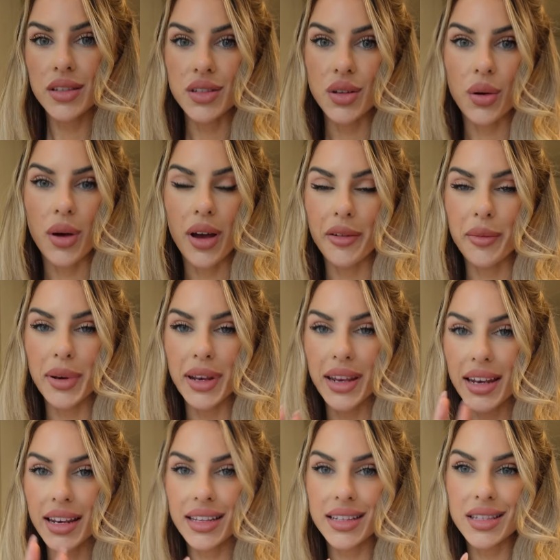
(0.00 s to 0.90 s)
so I've been
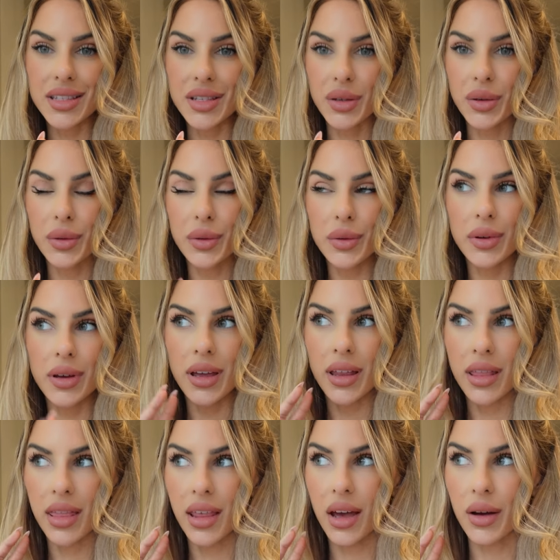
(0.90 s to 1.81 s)
eating two
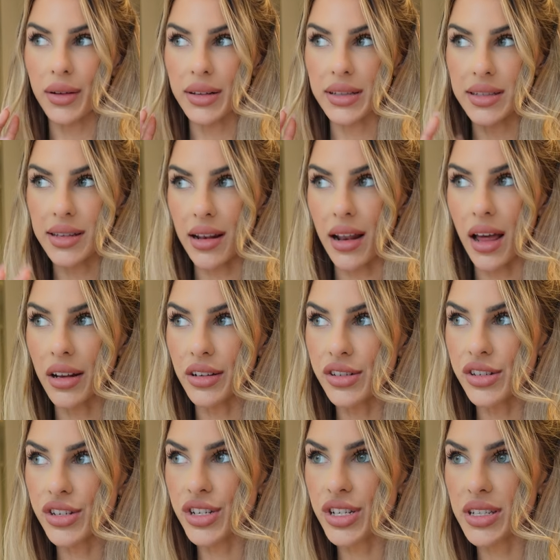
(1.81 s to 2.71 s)
and now it's
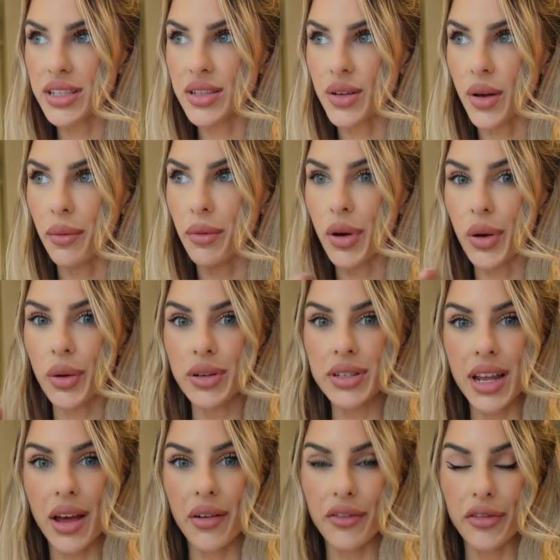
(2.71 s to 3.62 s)
lunch so I'm going
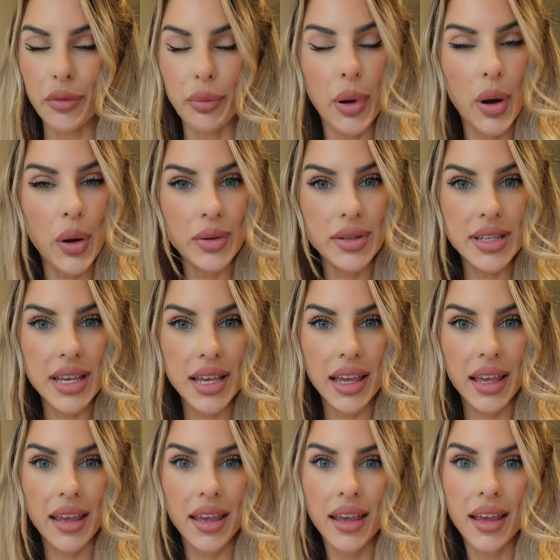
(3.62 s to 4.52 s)
down for
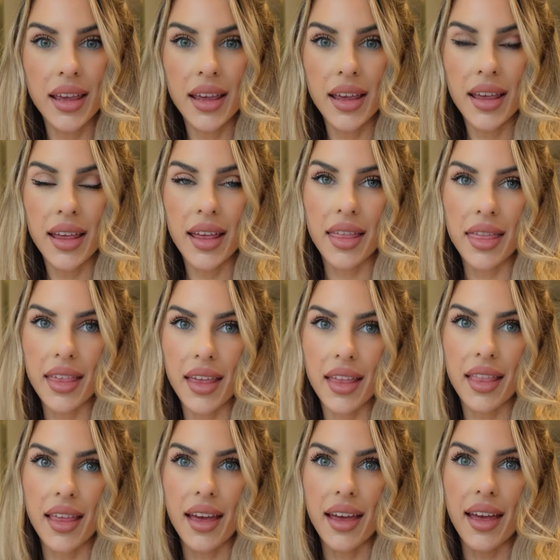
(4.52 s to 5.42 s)
posing and
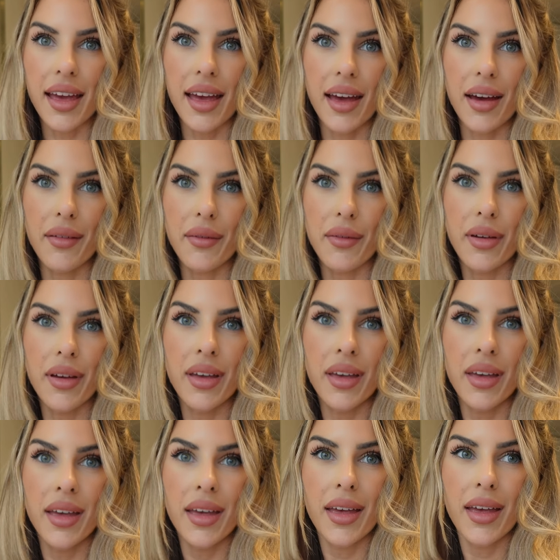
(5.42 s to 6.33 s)
then I have
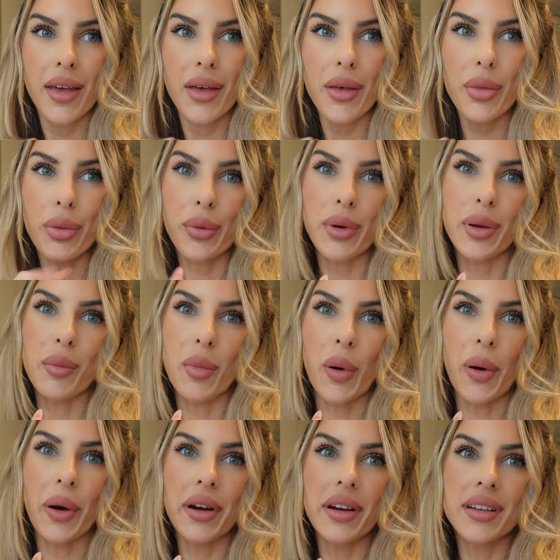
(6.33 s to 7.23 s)
three
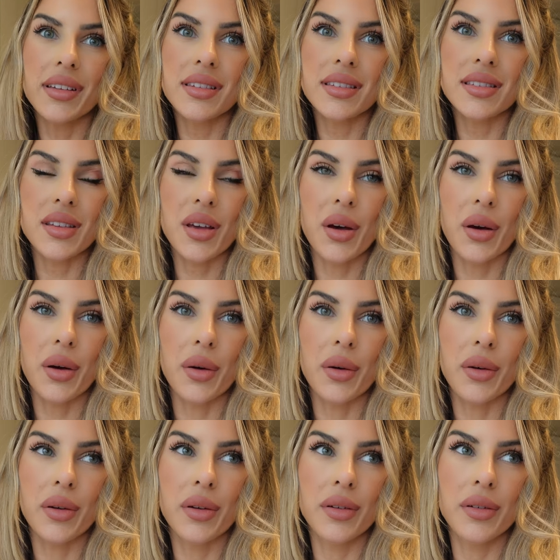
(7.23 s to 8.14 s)
more
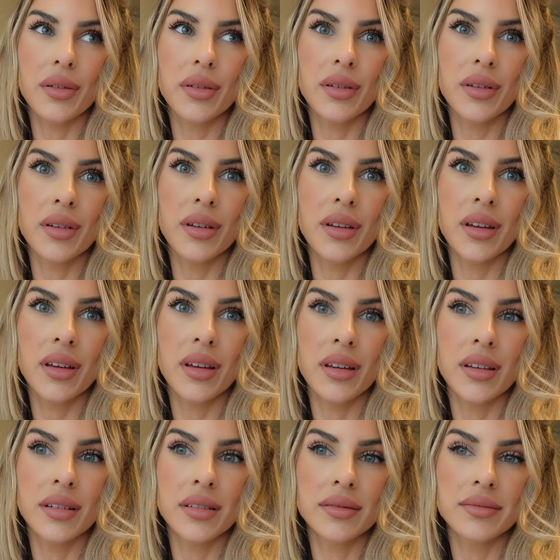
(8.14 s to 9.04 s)
so
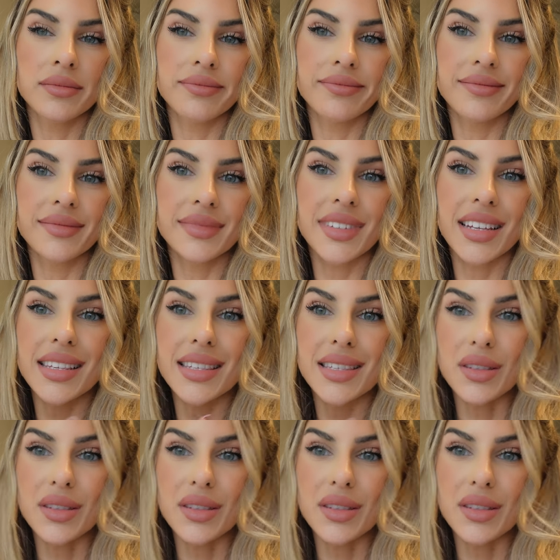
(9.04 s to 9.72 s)
this